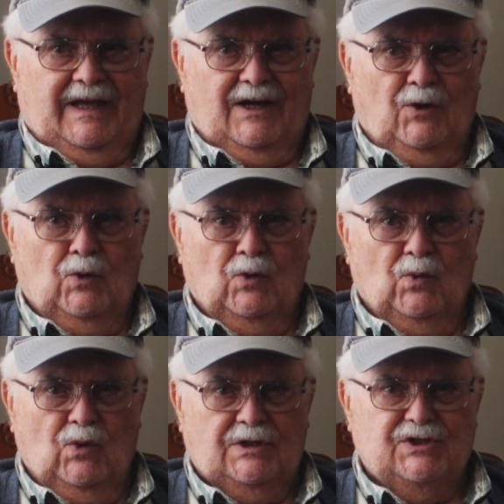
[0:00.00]
We had an
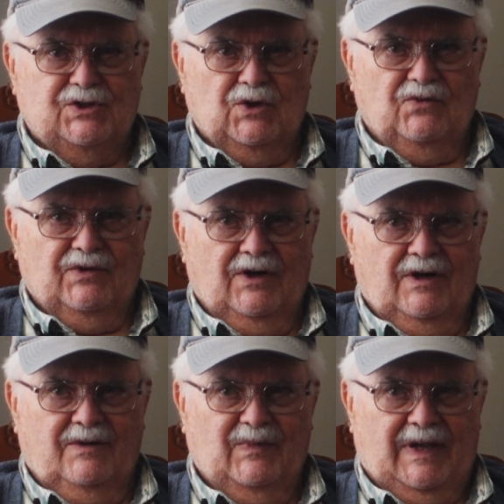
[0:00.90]
old wood stove in
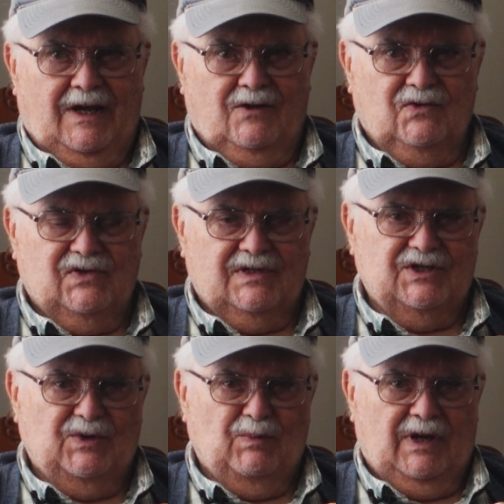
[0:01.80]
our house,
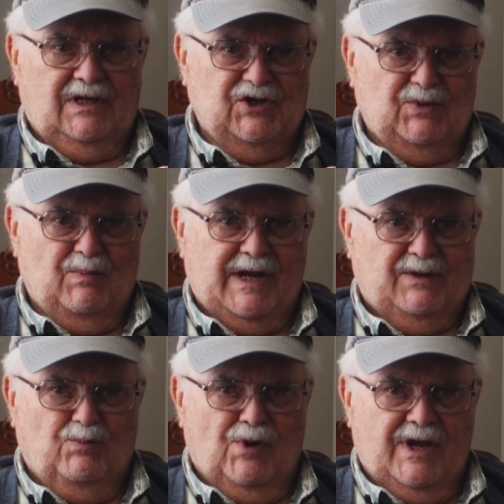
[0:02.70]
and she
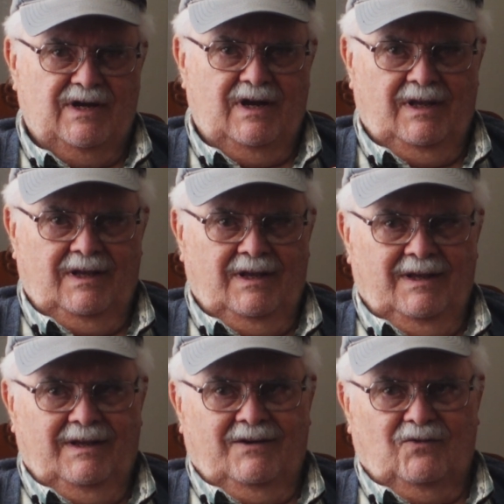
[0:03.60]
baked bread,
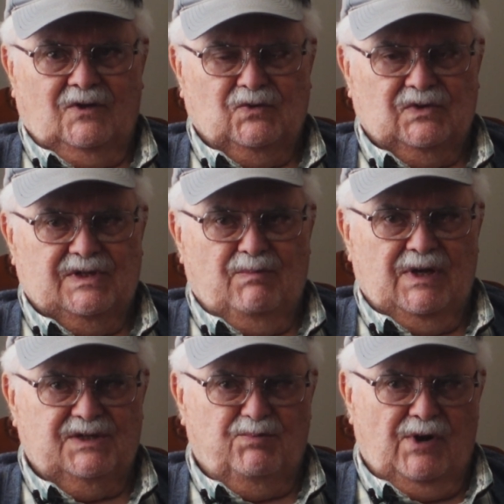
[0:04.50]
which was the
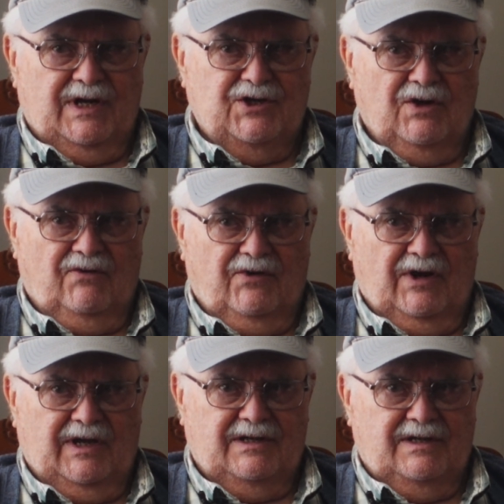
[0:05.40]
best bread you
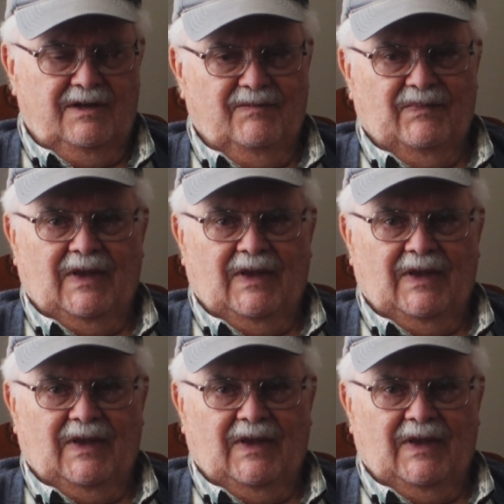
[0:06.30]
ever ate.